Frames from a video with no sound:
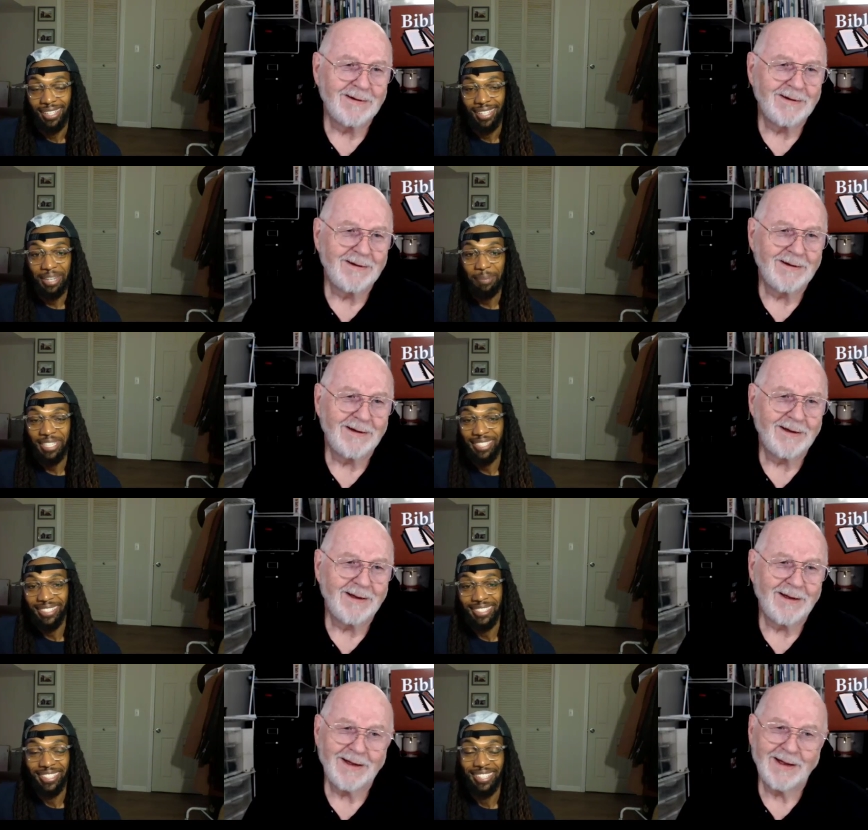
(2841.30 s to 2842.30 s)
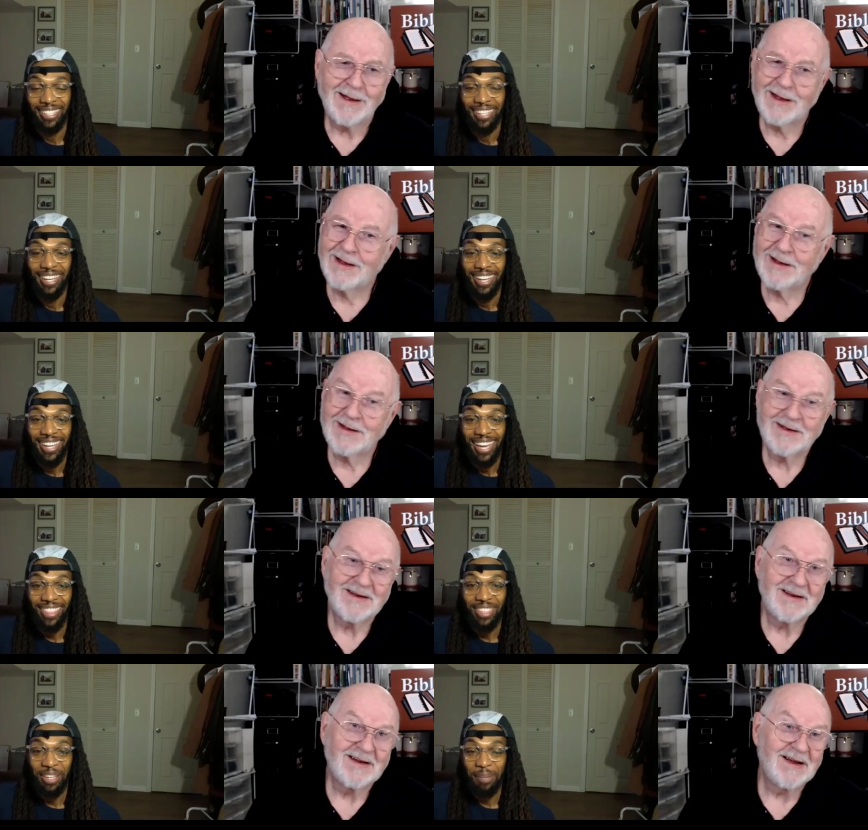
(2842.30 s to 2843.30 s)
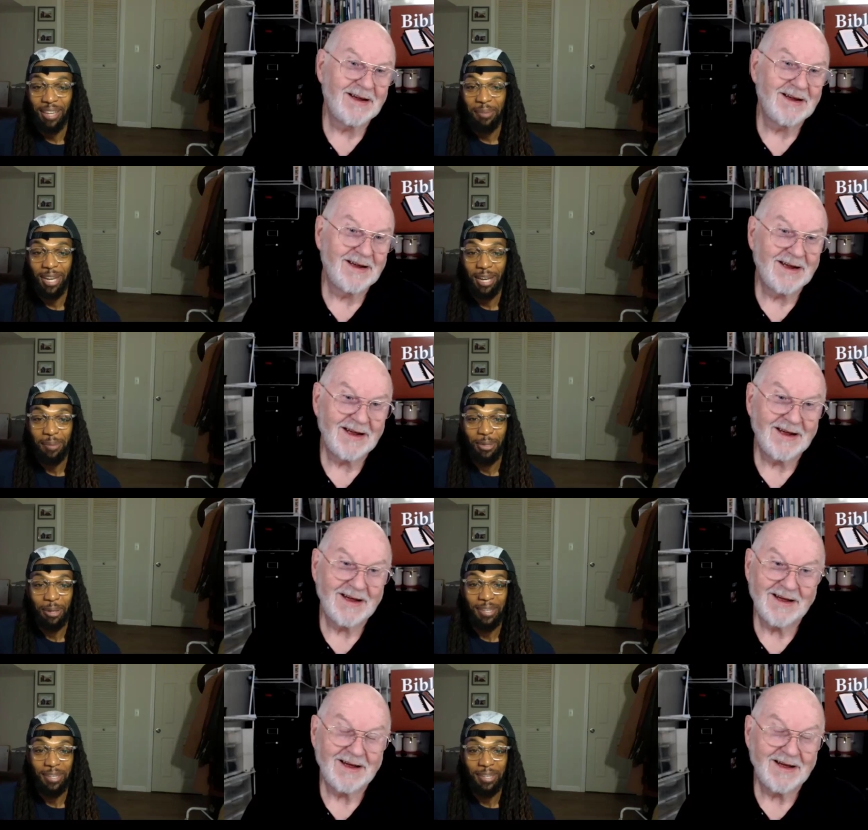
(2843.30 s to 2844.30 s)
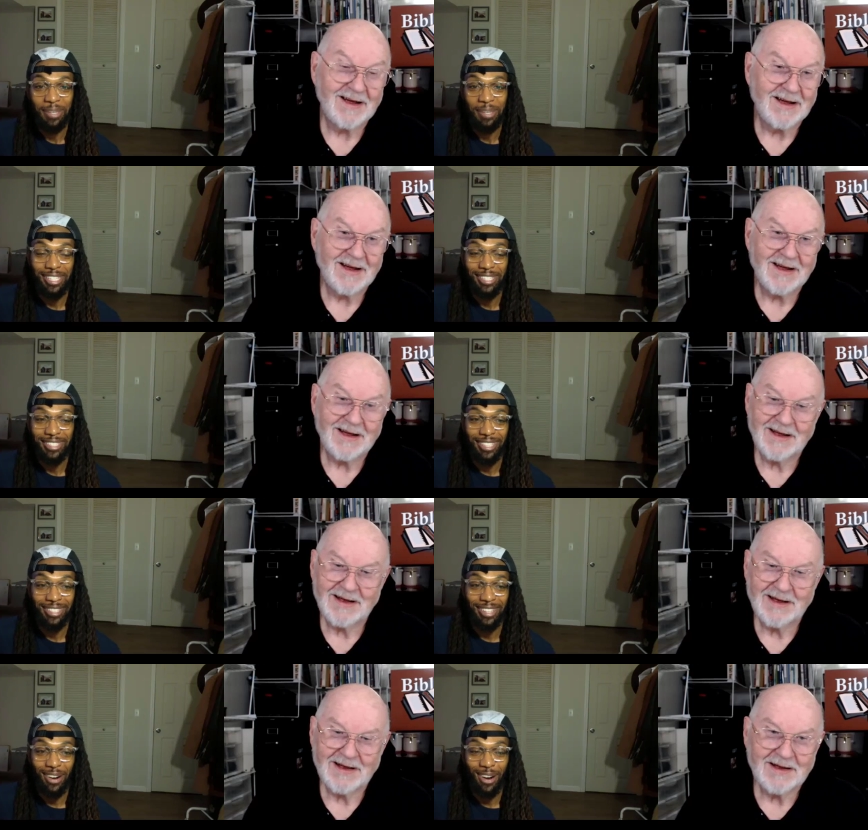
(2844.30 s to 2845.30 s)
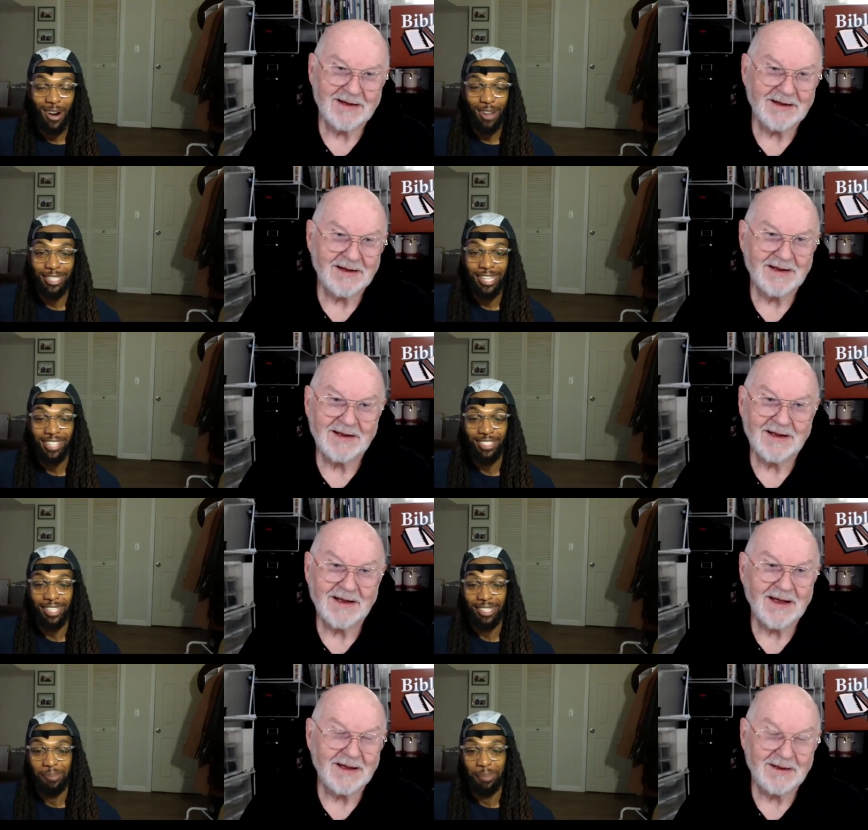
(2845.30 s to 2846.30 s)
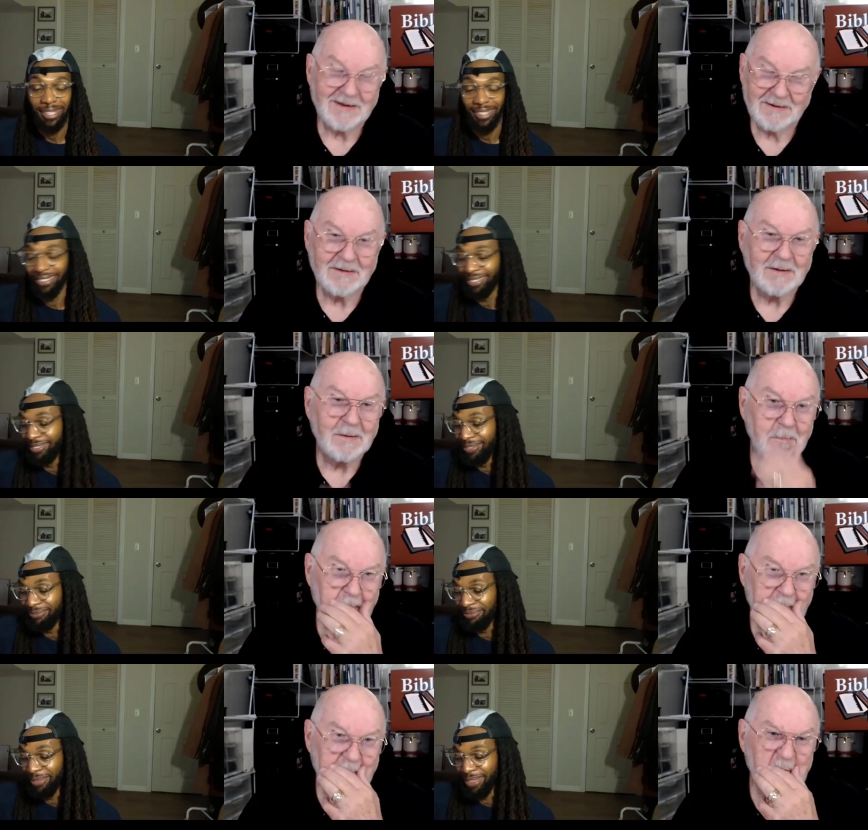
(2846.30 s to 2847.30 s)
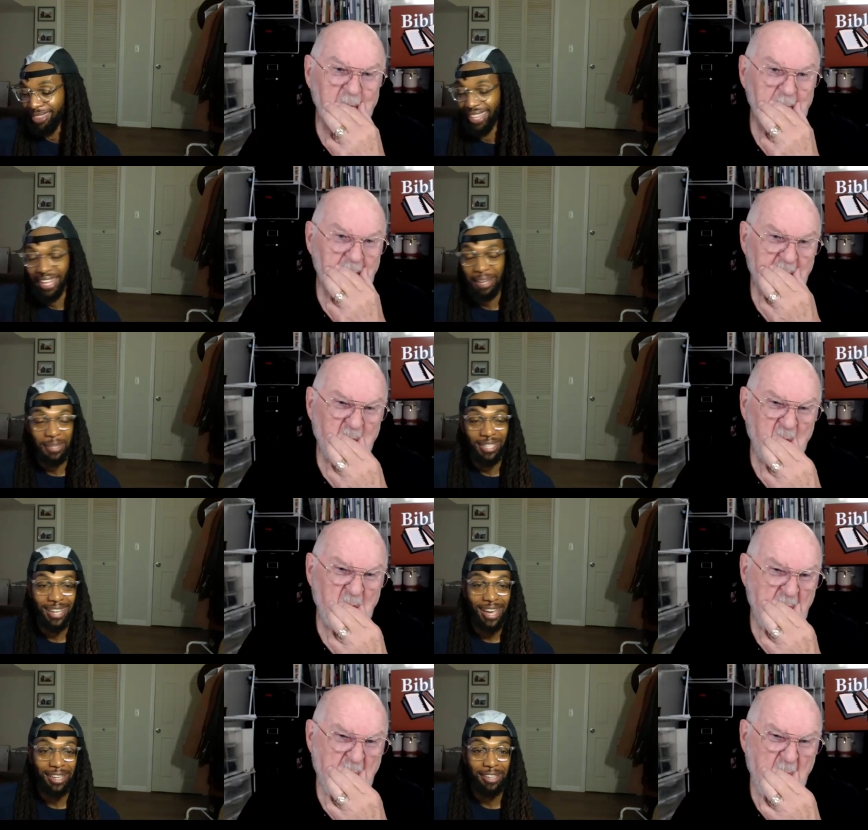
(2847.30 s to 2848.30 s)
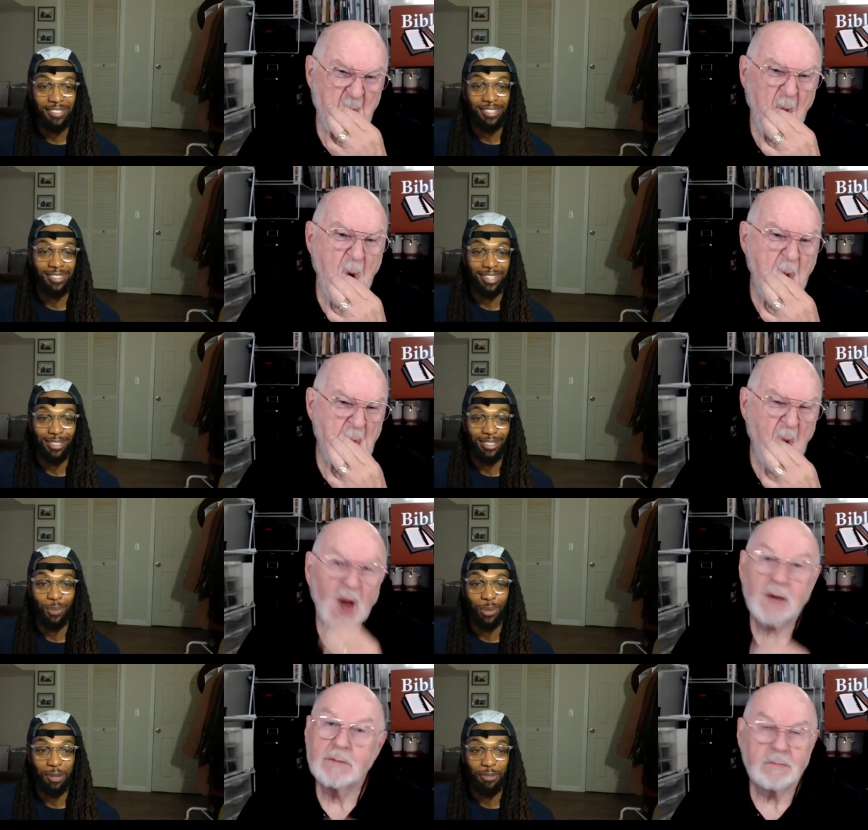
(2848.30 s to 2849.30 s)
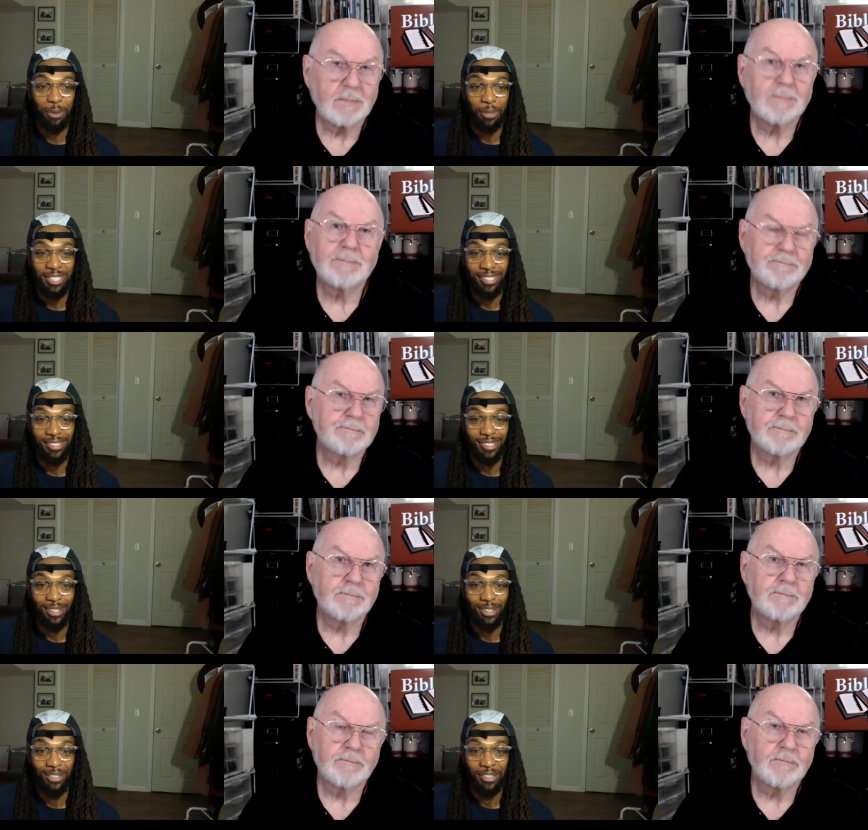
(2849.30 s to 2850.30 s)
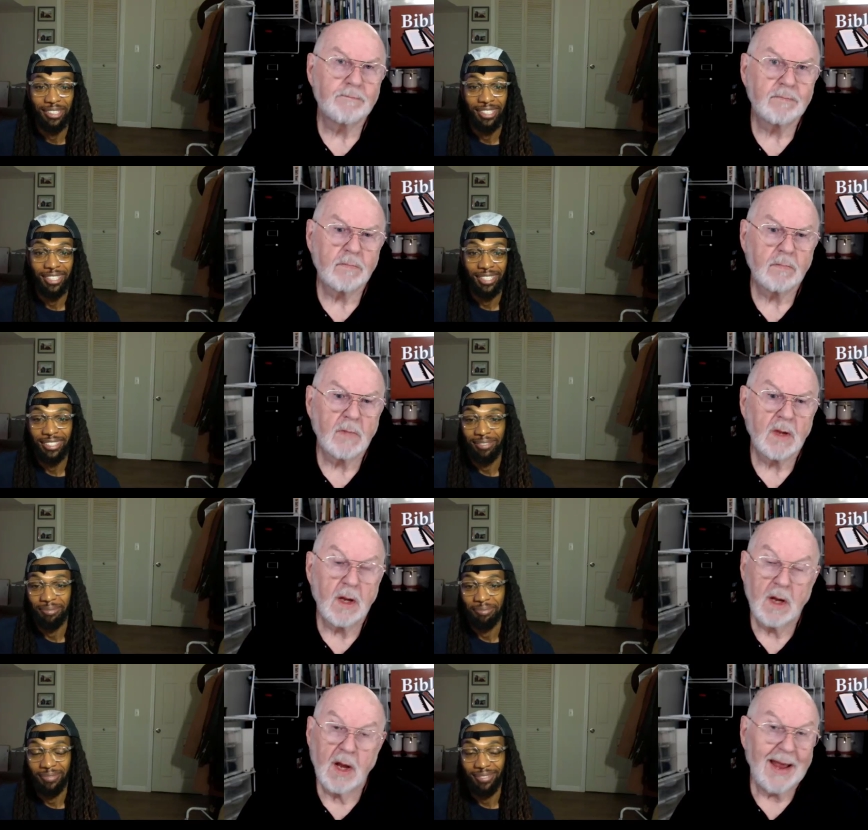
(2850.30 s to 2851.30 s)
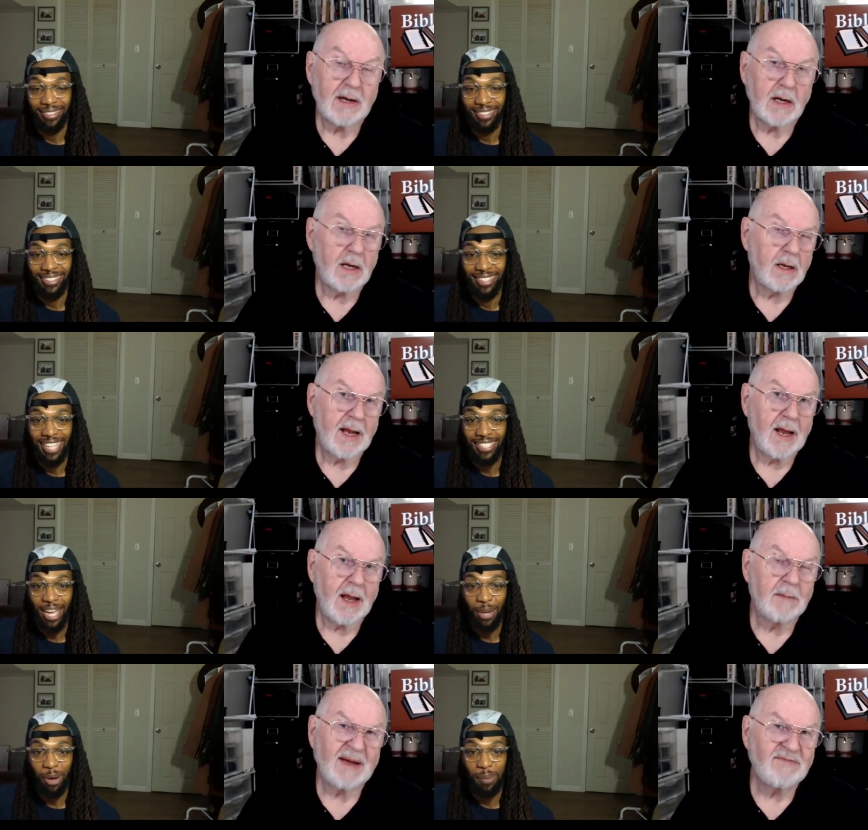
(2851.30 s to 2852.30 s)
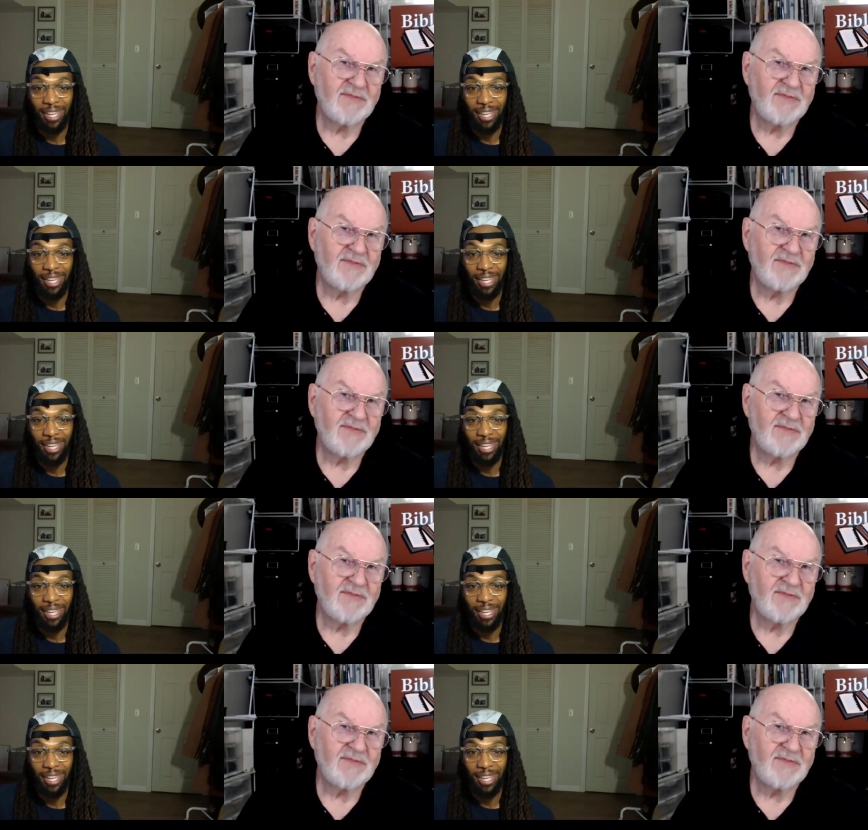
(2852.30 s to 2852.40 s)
Speaker 1: I mean, I think about the Bible. I mean, there's things that are hard to digest, but I mean, God gives us his word for a reason. So,
Speaker 2: and by